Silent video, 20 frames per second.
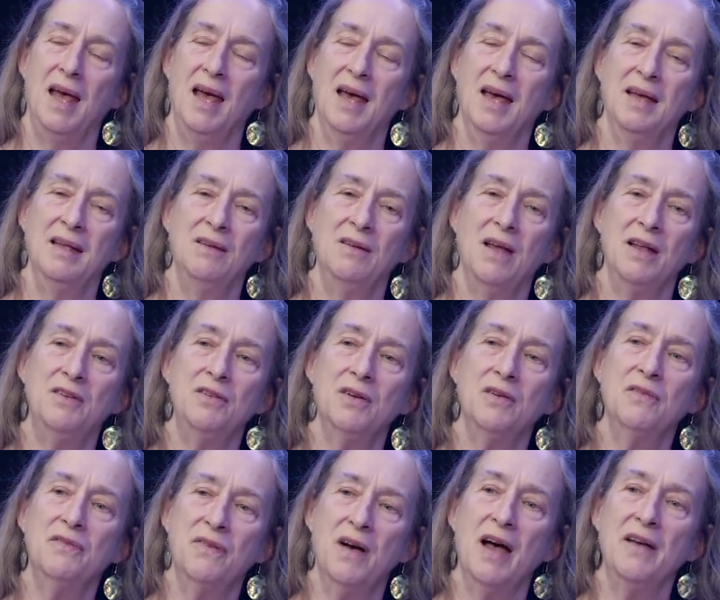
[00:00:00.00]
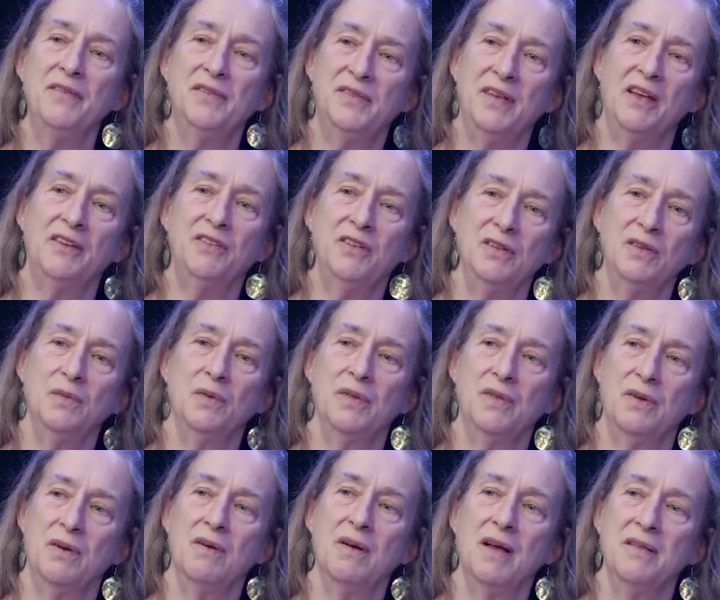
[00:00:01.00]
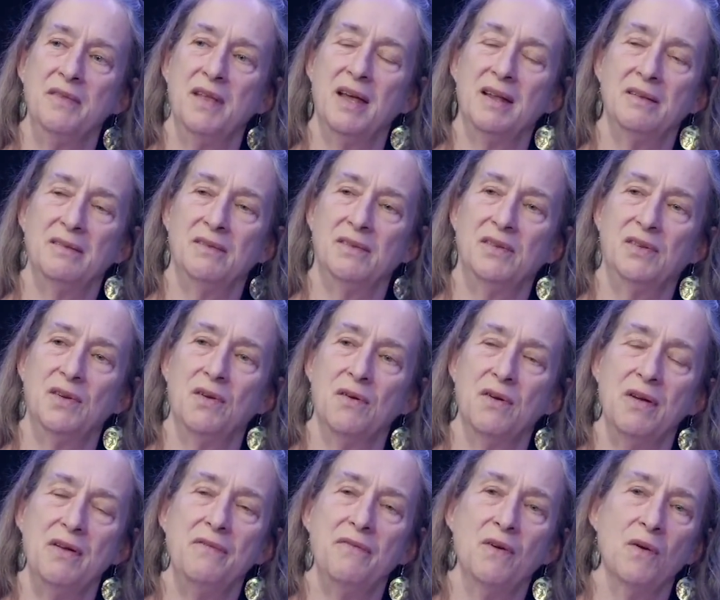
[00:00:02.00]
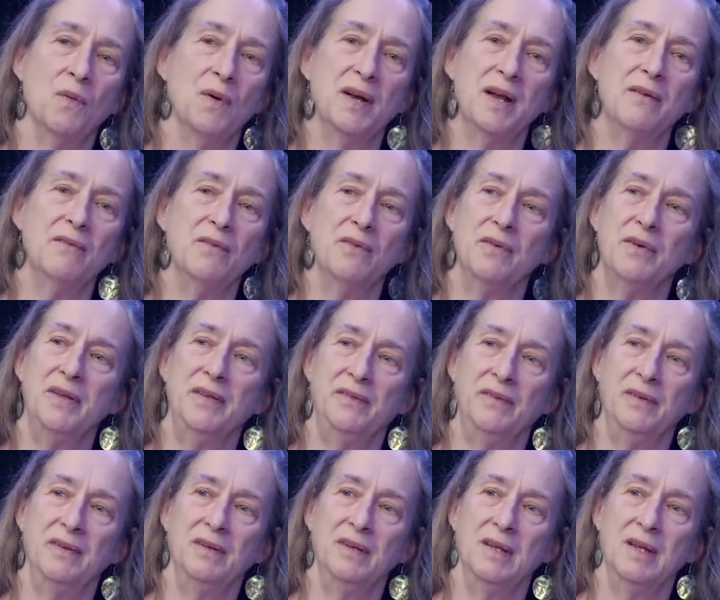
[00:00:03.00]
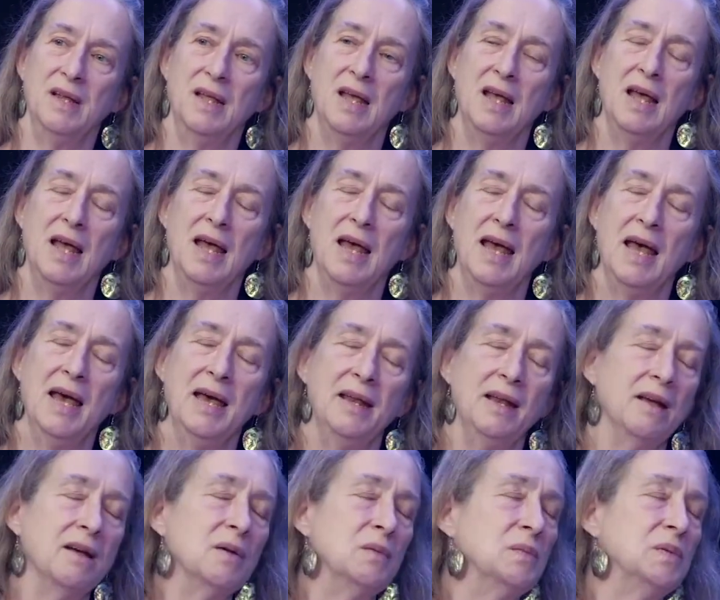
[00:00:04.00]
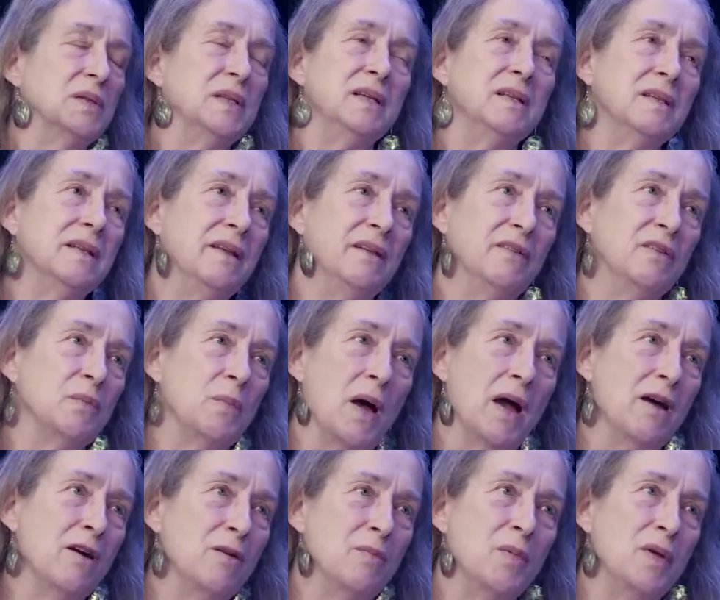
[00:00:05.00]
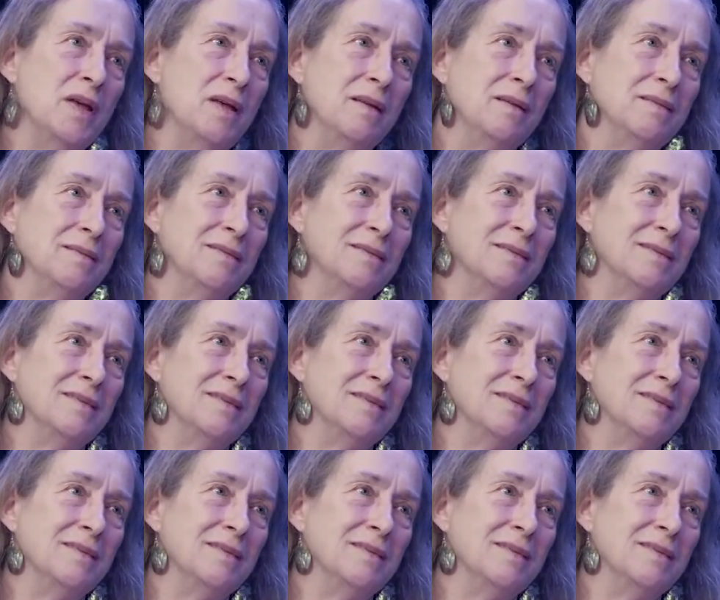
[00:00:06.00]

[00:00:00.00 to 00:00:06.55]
And I took 5 sessions with her on that story for whatever reason. And it completely inspired me.